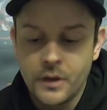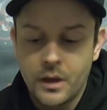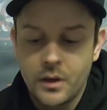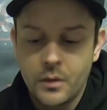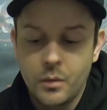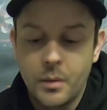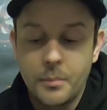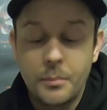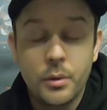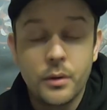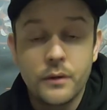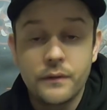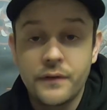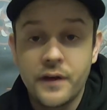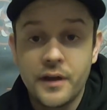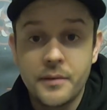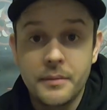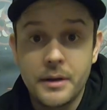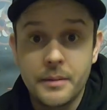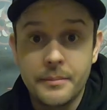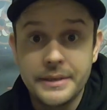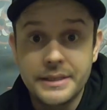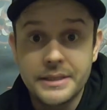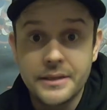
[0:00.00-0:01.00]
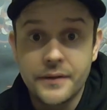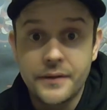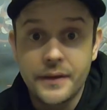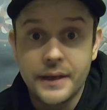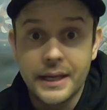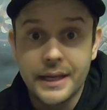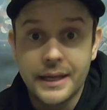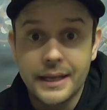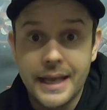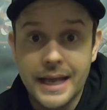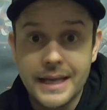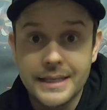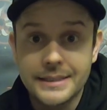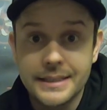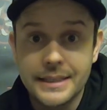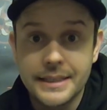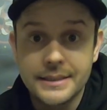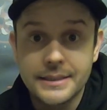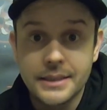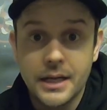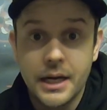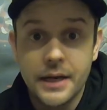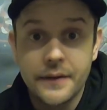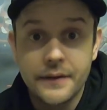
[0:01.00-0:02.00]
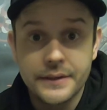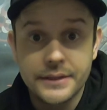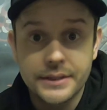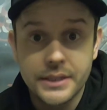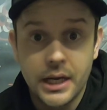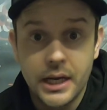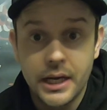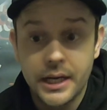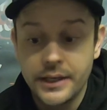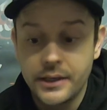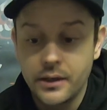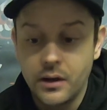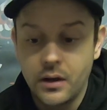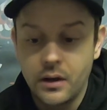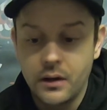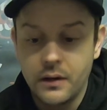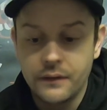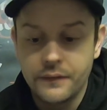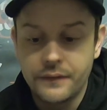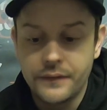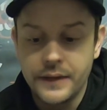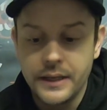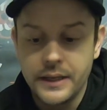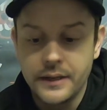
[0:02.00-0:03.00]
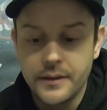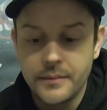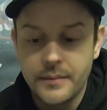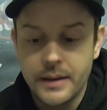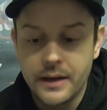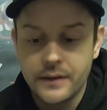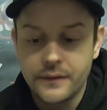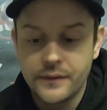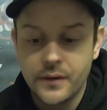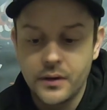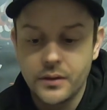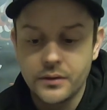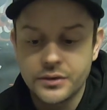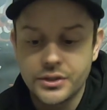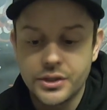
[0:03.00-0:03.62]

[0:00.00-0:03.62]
one point five millimeter thick gaskets either side of the, the manifold.